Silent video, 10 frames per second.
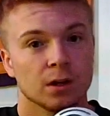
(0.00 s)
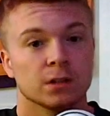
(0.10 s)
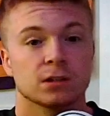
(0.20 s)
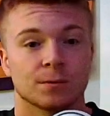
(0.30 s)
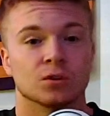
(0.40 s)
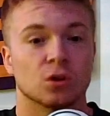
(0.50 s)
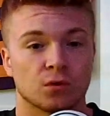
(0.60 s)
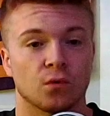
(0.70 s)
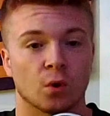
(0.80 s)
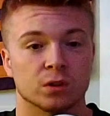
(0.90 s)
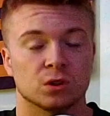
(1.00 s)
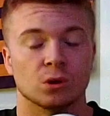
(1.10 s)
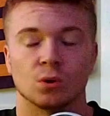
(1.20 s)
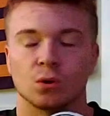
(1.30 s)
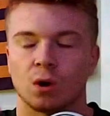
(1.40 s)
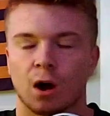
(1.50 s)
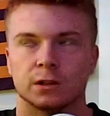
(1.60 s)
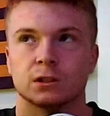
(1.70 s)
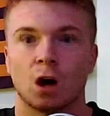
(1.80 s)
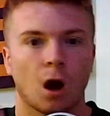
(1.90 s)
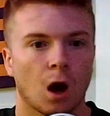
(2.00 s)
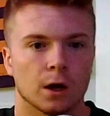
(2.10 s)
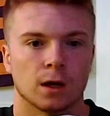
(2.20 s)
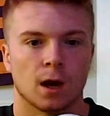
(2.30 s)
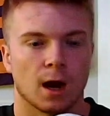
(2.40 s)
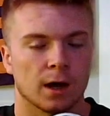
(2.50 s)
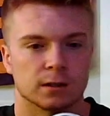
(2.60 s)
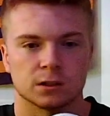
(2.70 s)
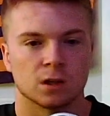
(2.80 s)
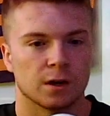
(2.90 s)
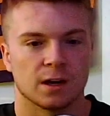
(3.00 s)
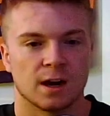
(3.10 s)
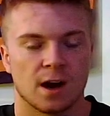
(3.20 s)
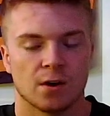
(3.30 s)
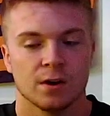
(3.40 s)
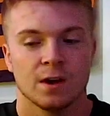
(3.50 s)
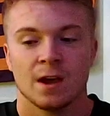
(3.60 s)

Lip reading: Something to look forward to a ton on Sunday now.